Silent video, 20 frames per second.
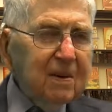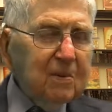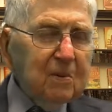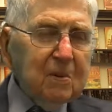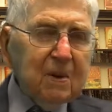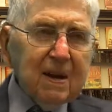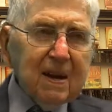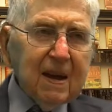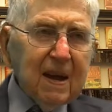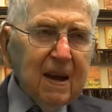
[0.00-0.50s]

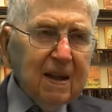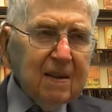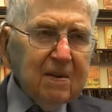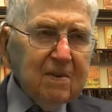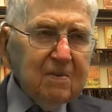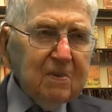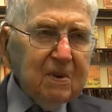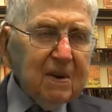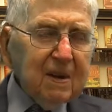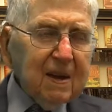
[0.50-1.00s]
We're not
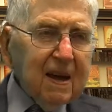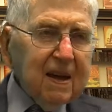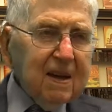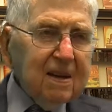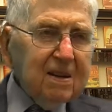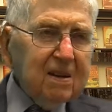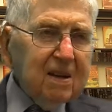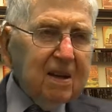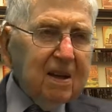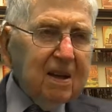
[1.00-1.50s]
what I
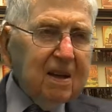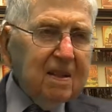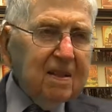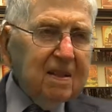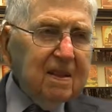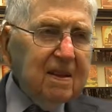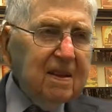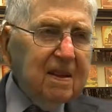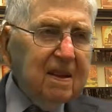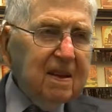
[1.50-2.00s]
call
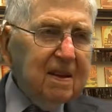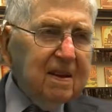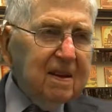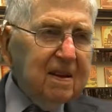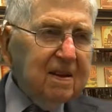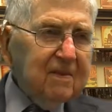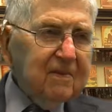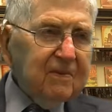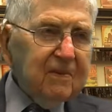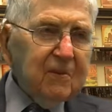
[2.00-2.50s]

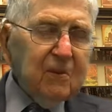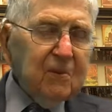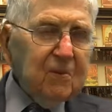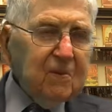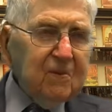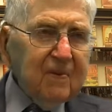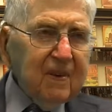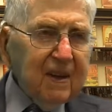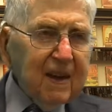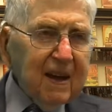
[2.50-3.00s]

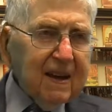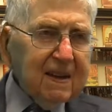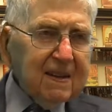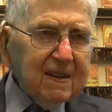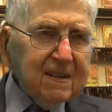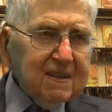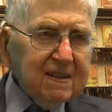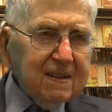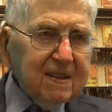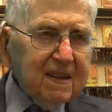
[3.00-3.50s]
food
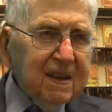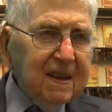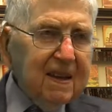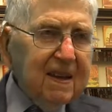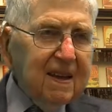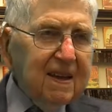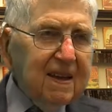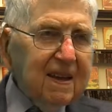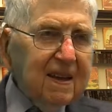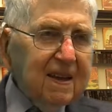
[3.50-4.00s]
faddists,
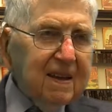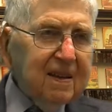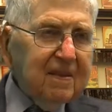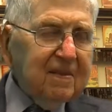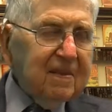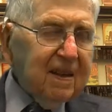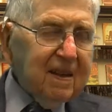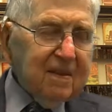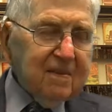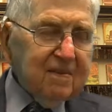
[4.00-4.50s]

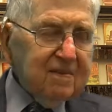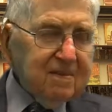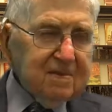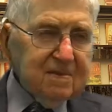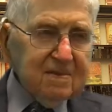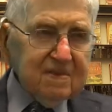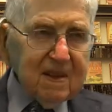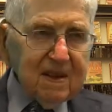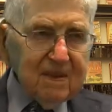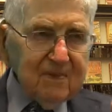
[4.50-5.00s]
and
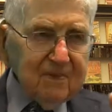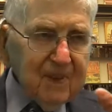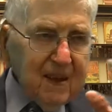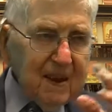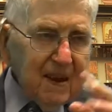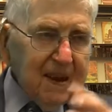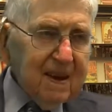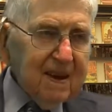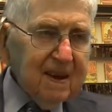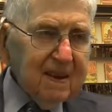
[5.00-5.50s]
they're
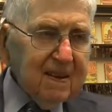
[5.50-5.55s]
fine.